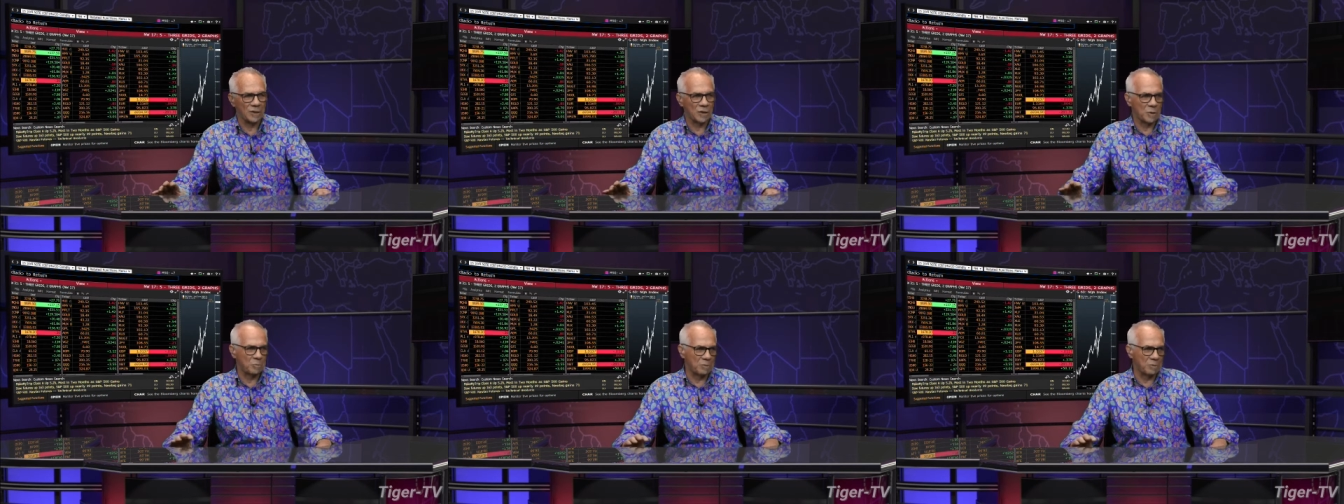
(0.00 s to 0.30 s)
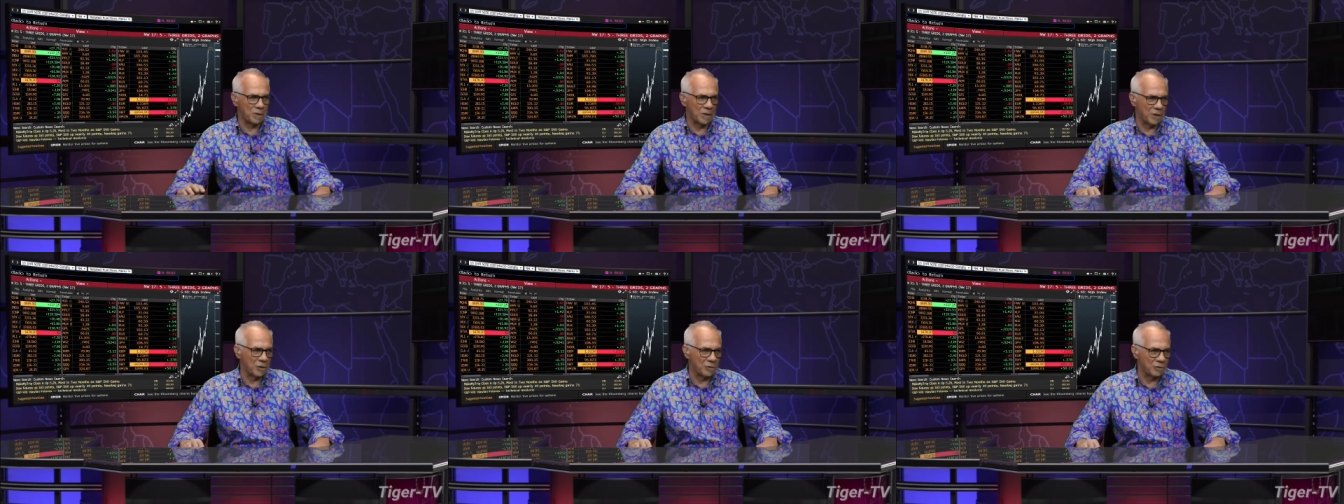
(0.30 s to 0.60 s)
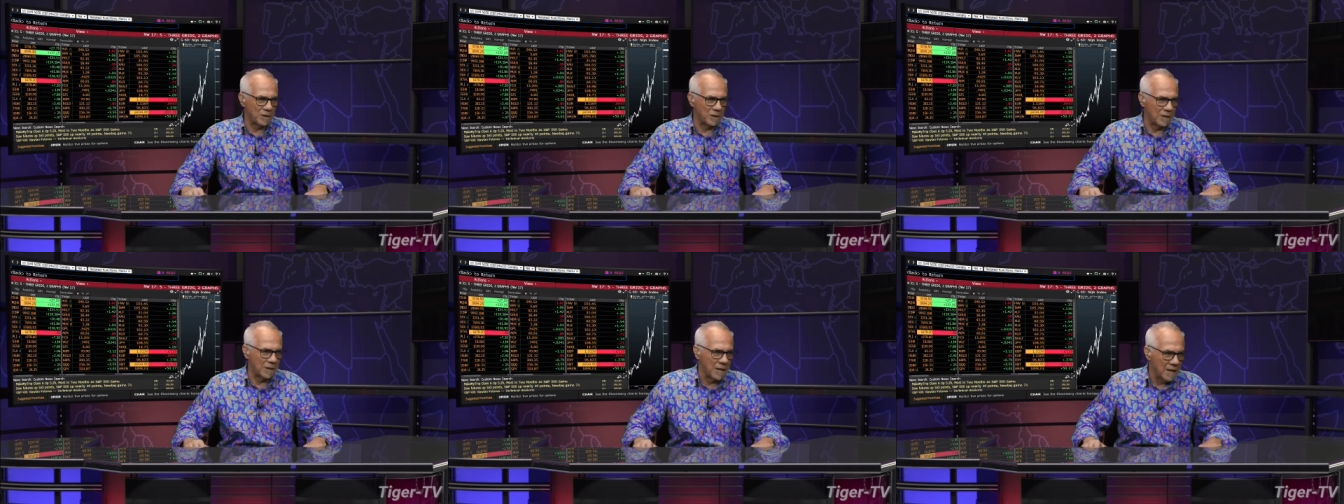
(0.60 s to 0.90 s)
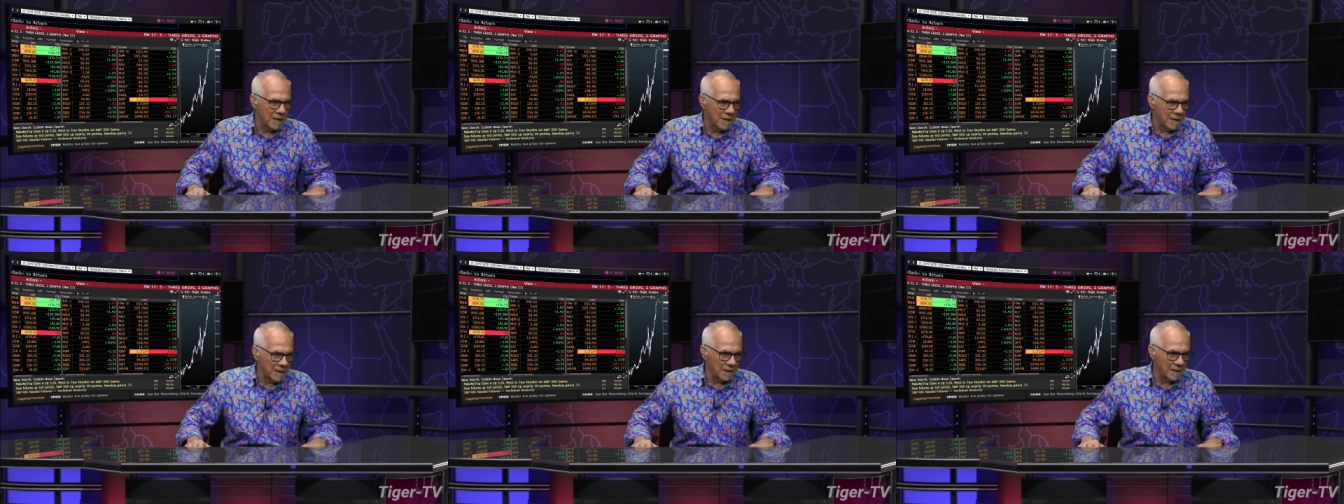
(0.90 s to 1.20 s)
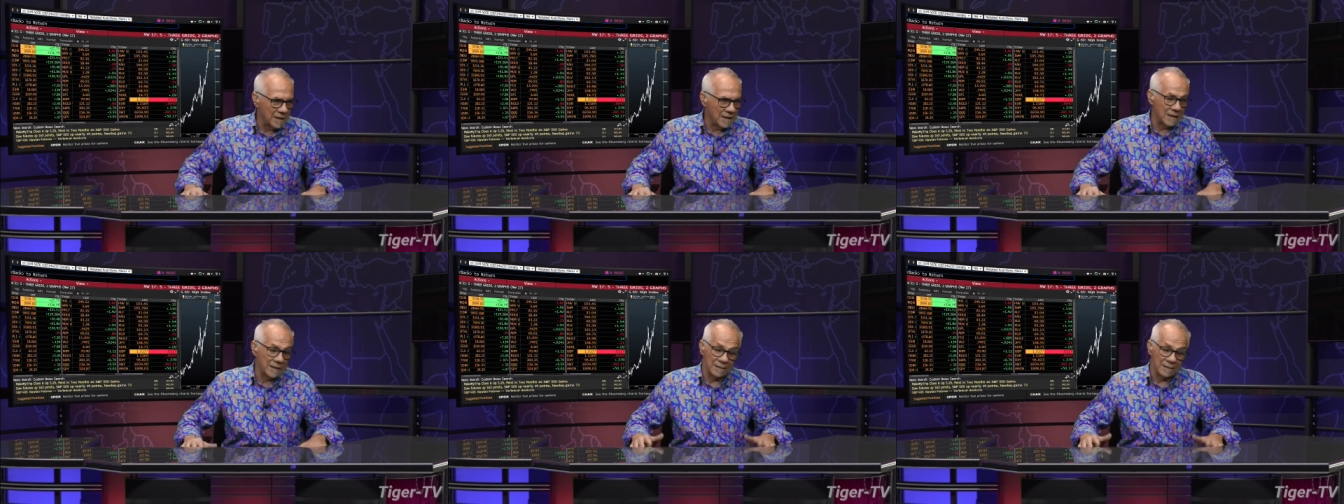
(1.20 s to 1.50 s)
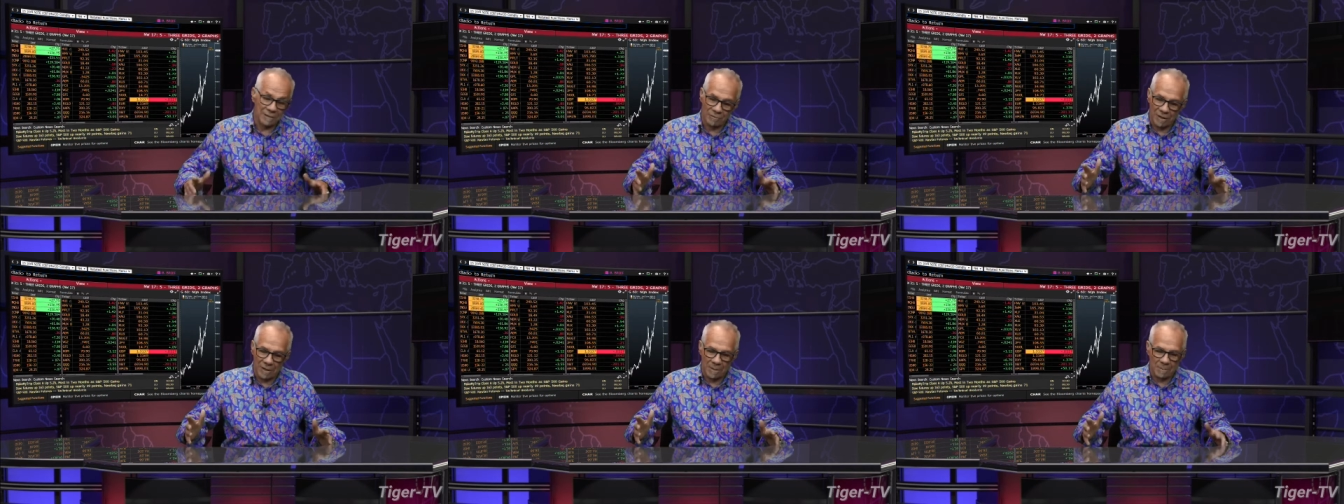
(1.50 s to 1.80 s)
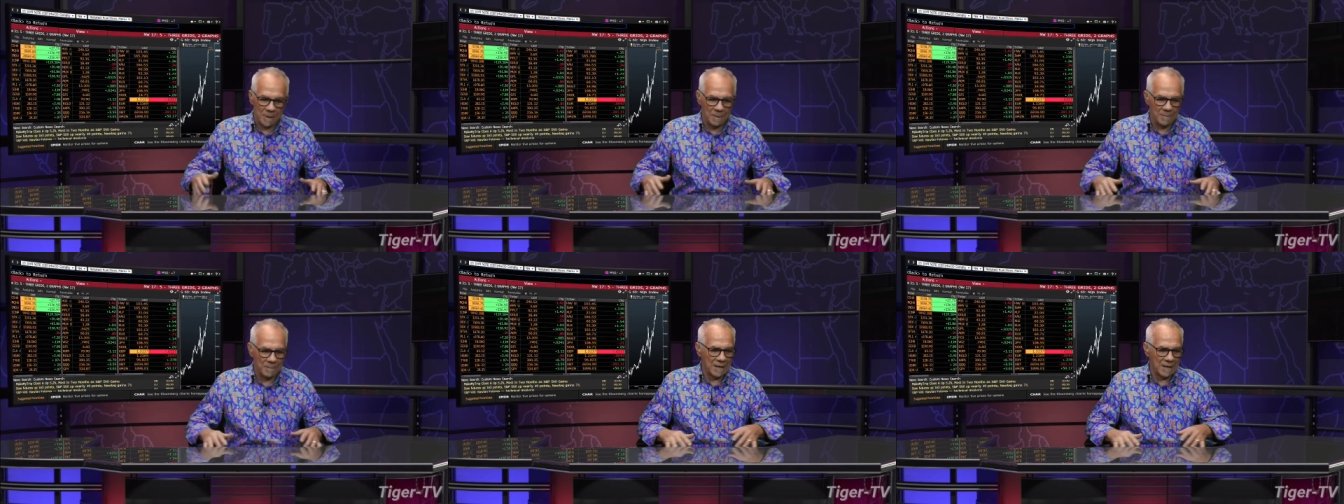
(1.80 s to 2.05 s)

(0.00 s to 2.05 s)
this is pretty incredible.